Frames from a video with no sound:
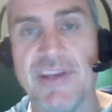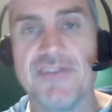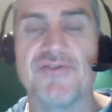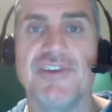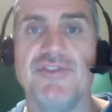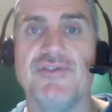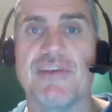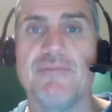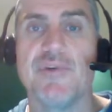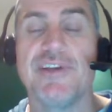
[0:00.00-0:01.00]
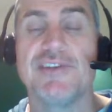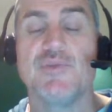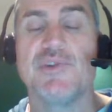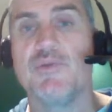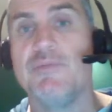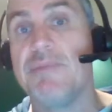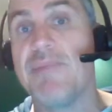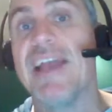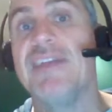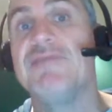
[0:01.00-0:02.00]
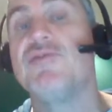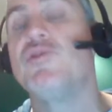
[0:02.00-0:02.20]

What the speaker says: 3 new submarines which will be paid for